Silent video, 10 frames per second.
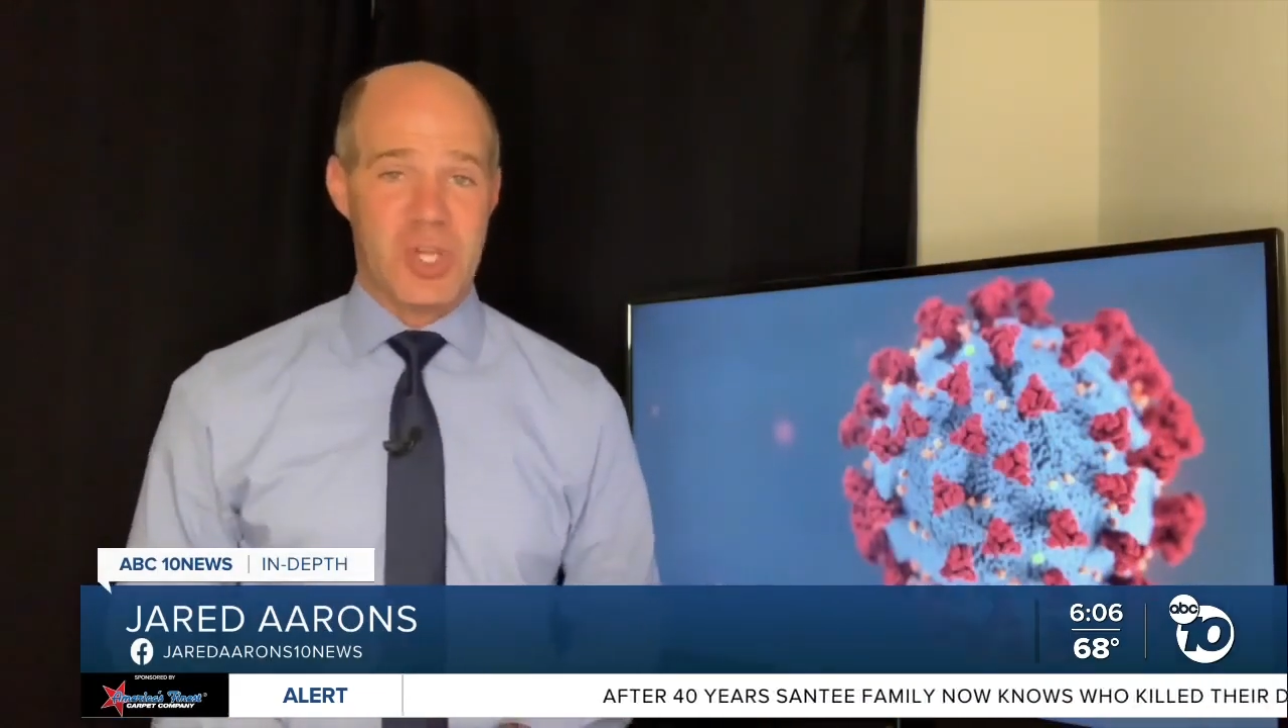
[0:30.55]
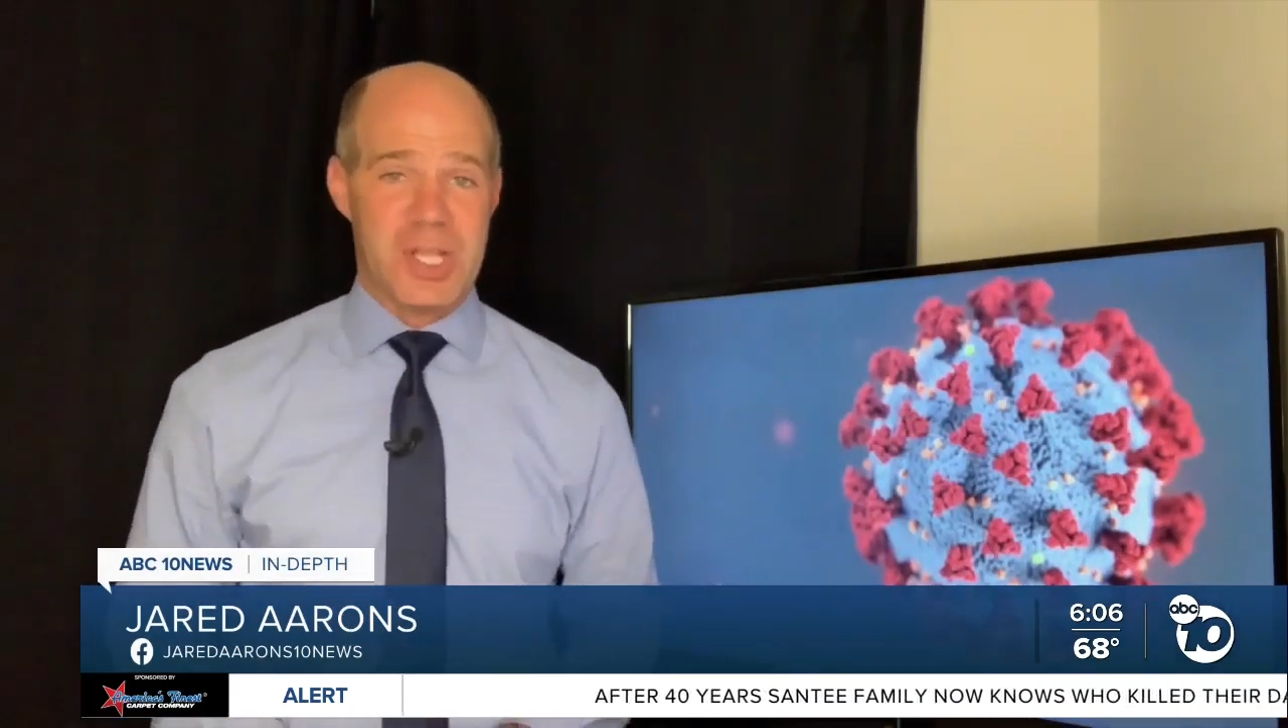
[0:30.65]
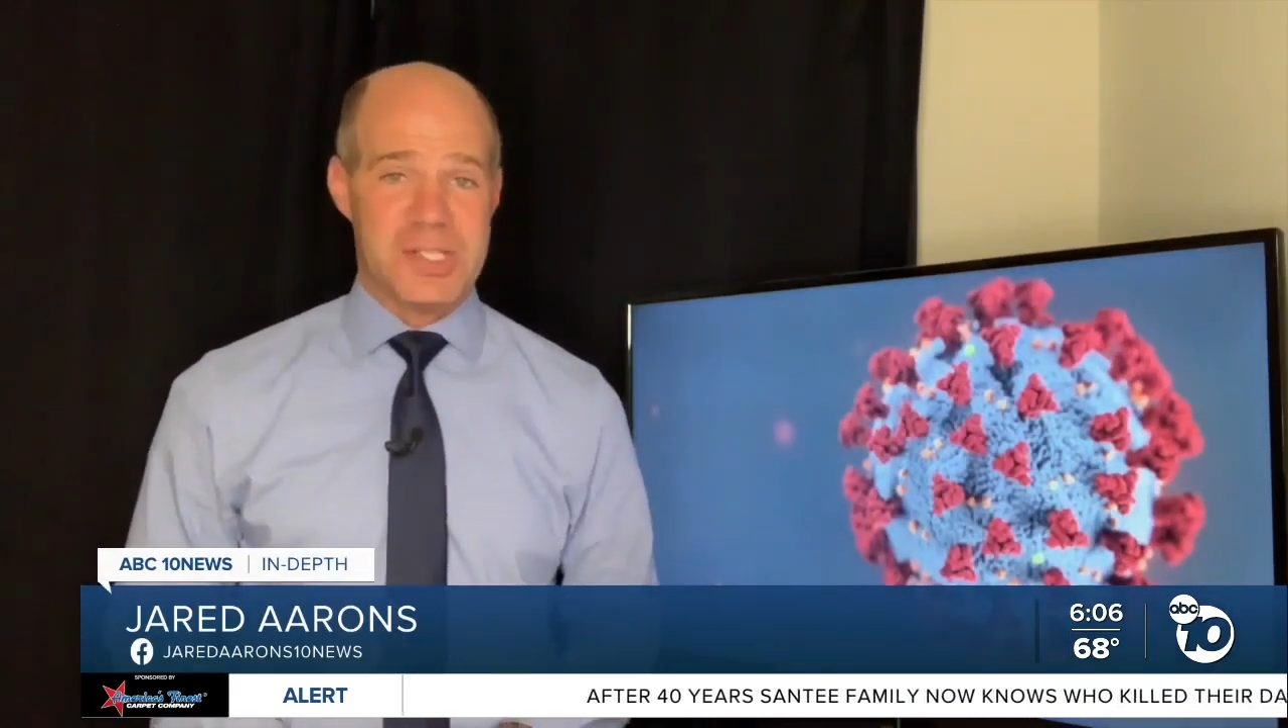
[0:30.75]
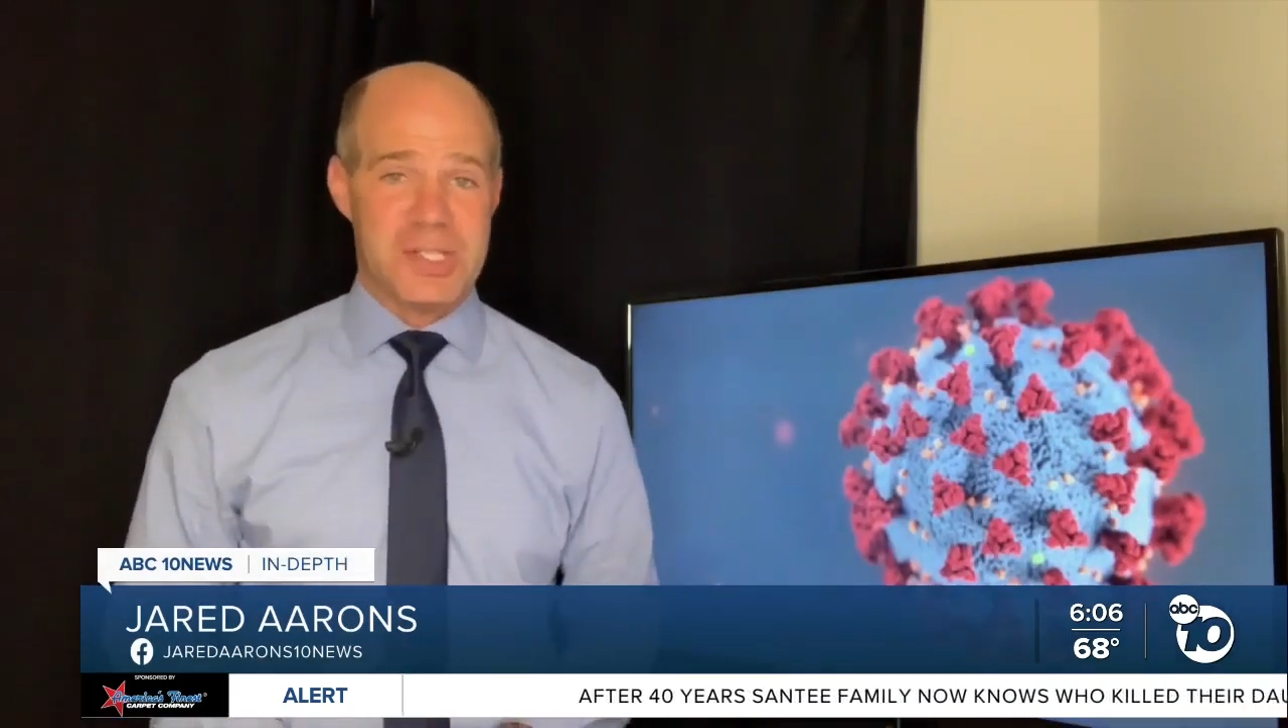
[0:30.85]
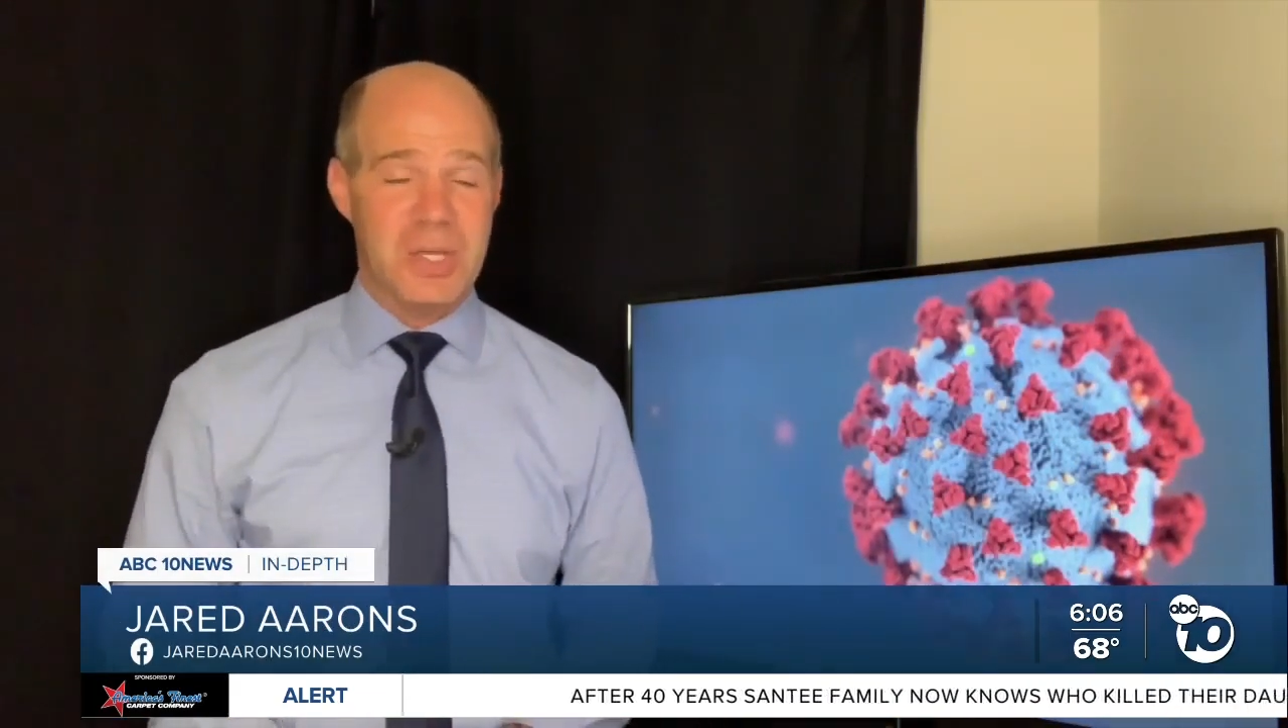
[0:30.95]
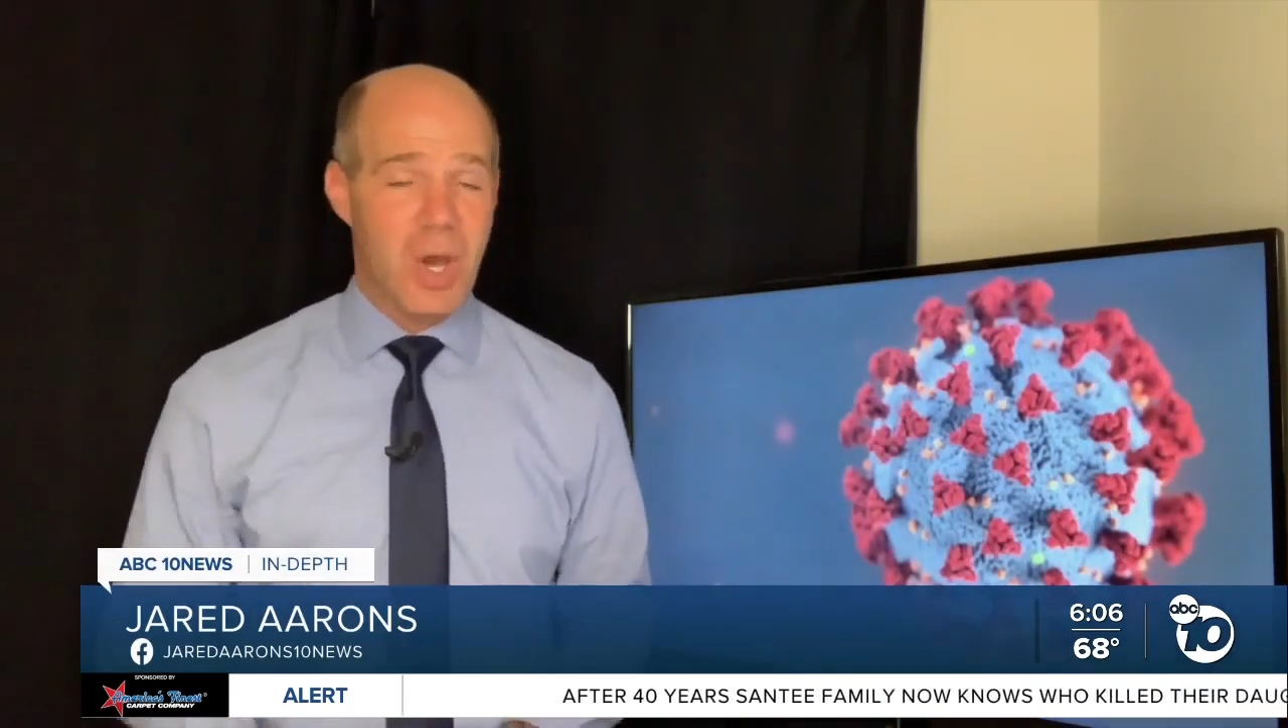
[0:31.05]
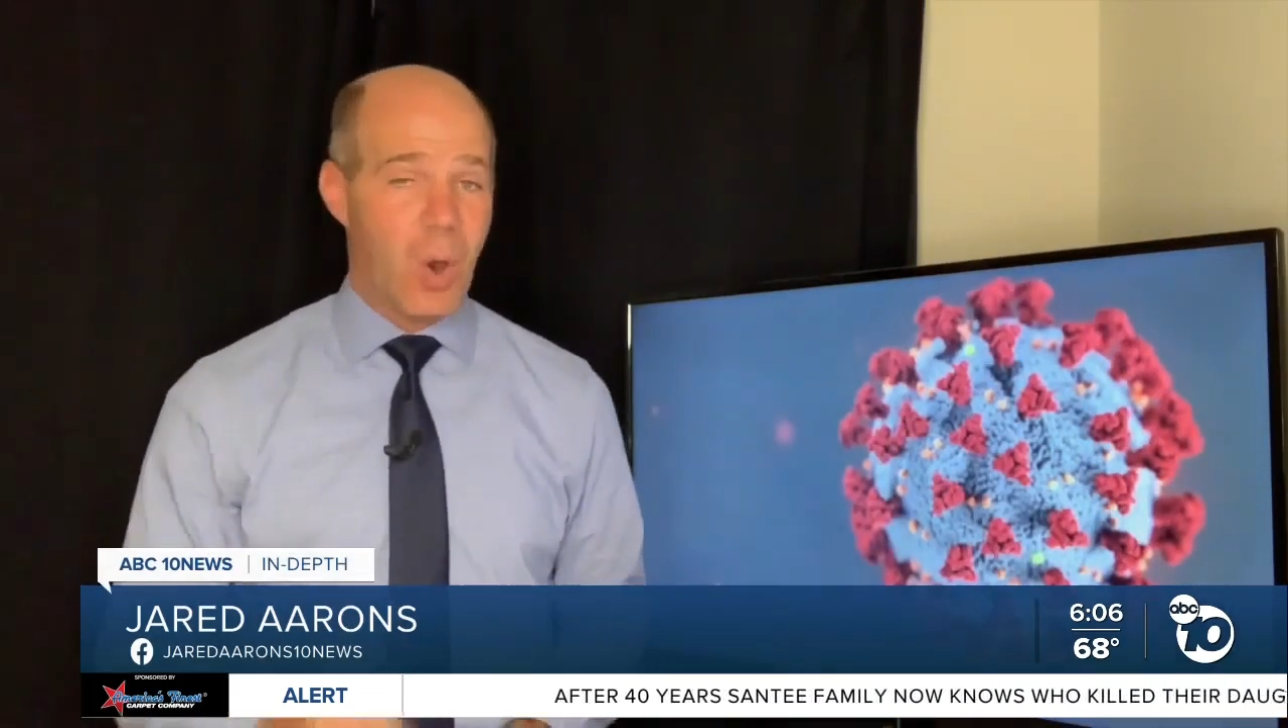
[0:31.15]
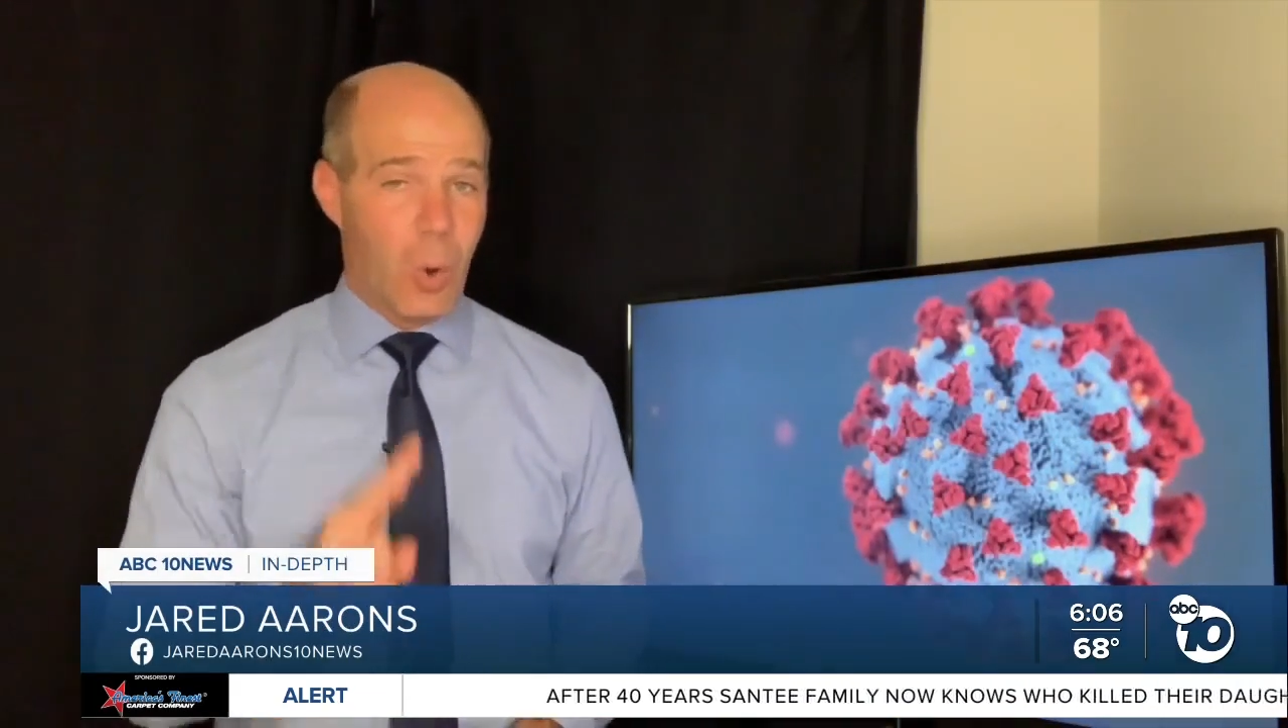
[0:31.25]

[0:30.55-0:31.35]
& Johnson